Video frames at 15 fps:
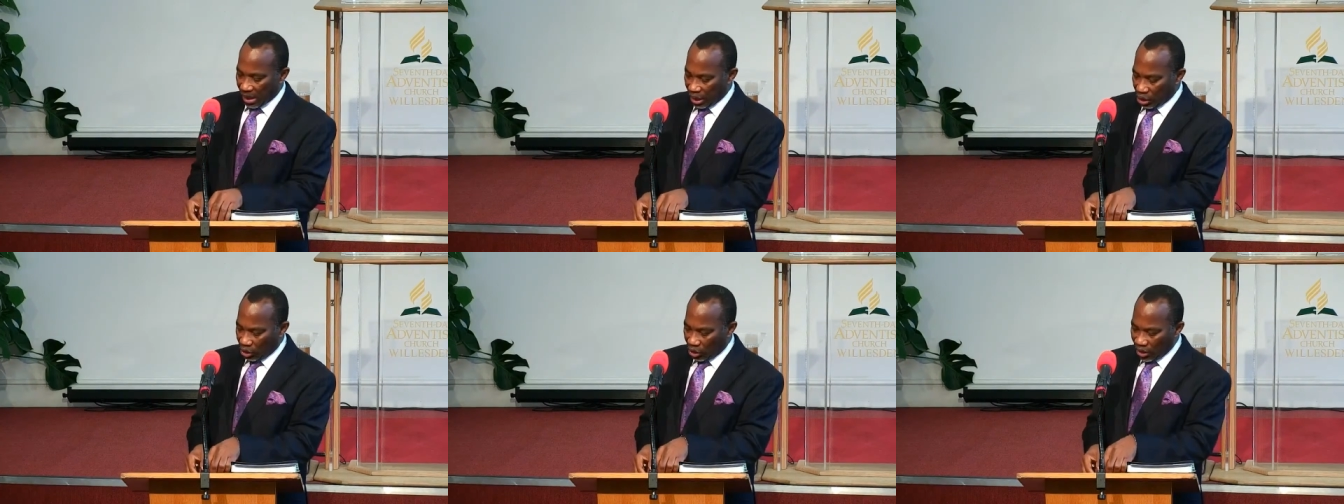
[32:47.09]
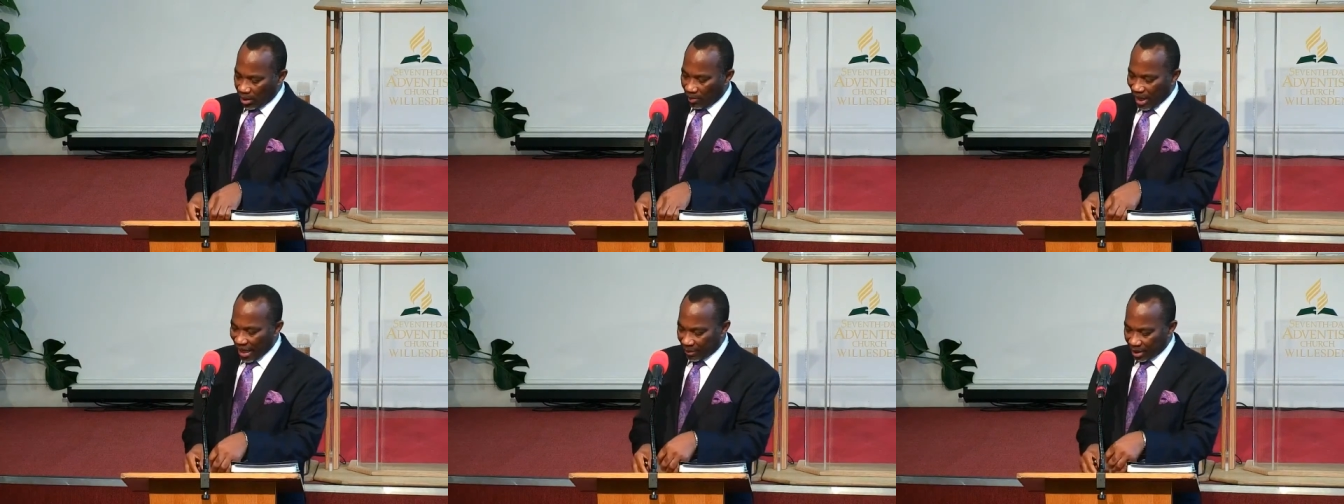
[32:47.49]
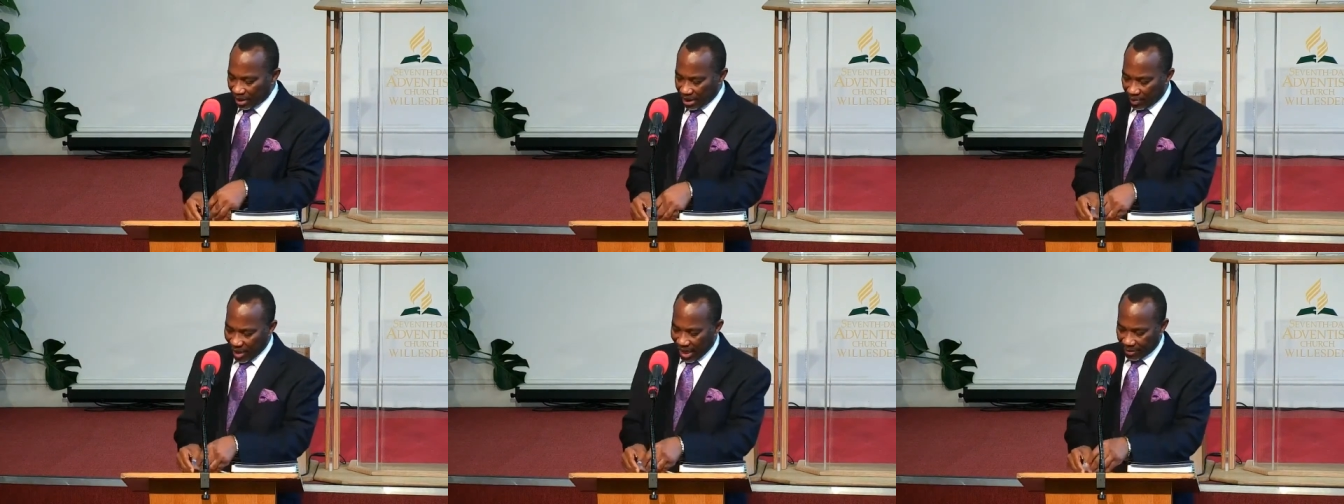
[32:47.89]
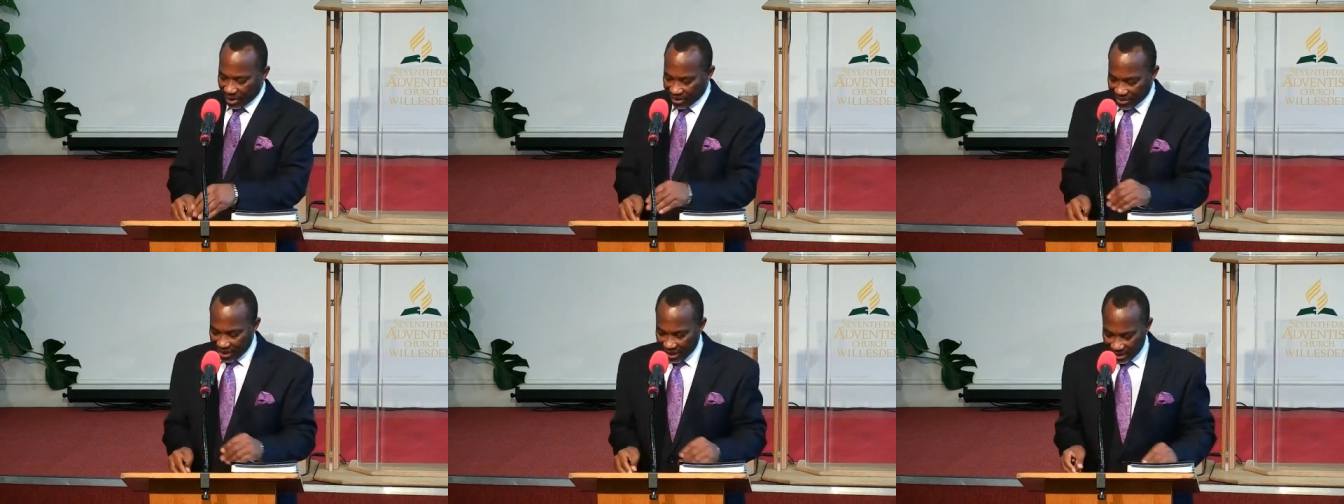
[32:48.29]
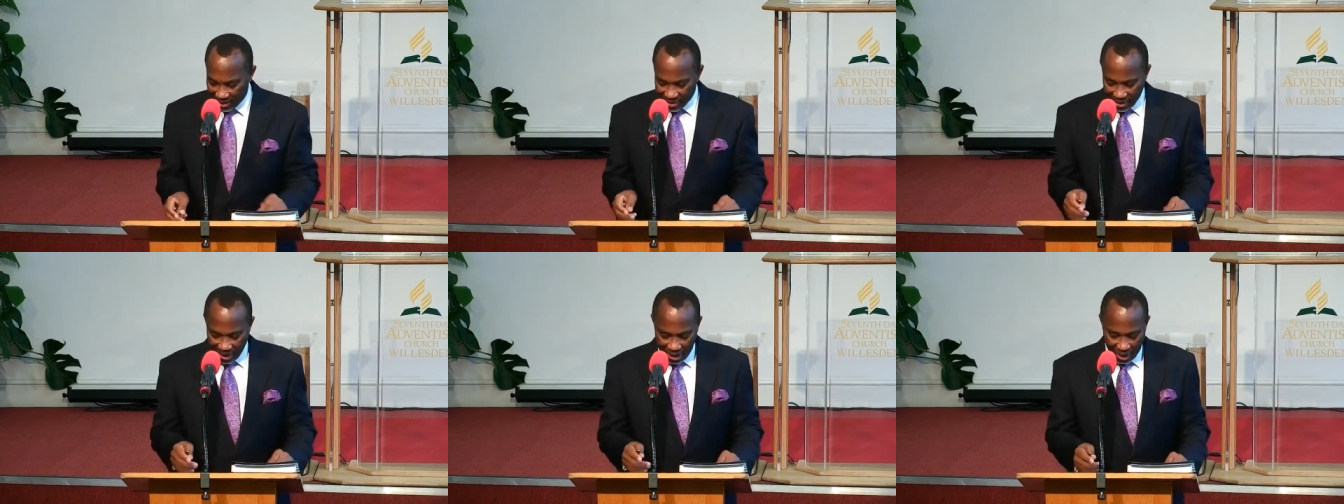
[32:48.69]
You know, in the Bible says,